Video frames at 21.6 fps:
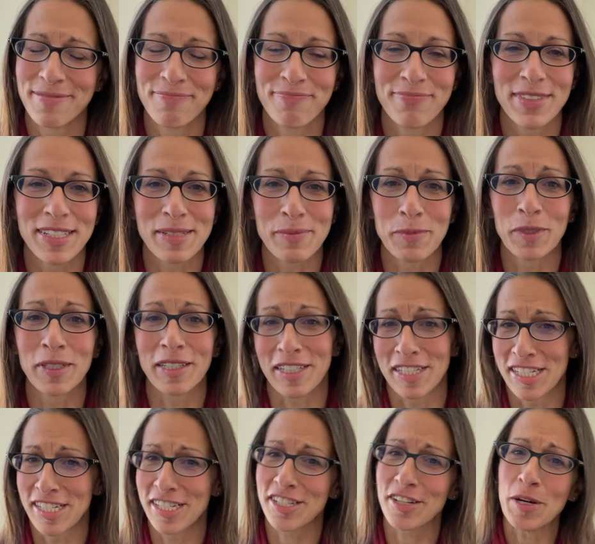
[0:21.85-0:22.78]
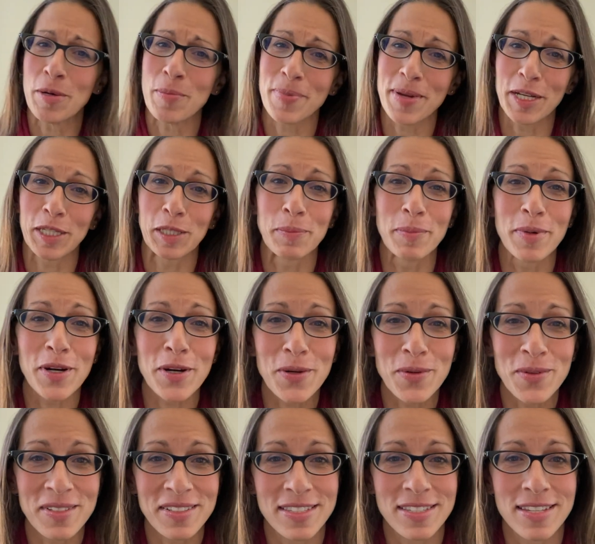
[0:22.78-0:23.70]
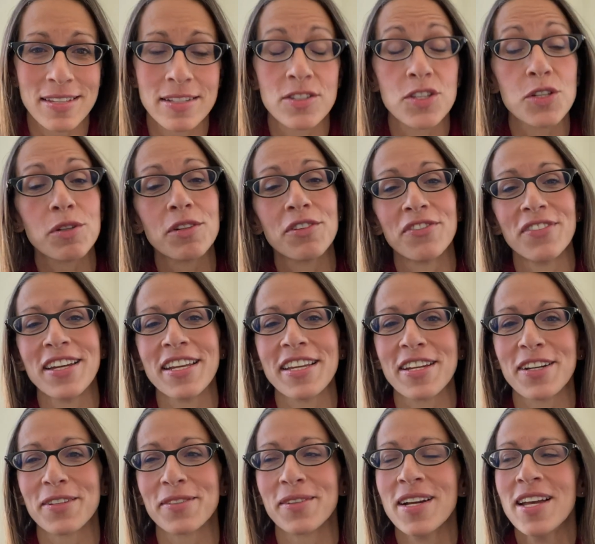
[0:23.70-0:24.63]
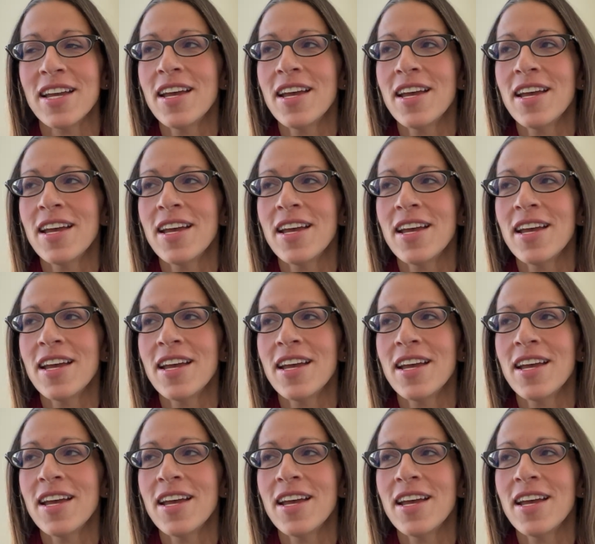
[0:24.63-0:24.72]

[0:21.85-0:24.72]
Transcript: It's more like a sharp elbow to do a video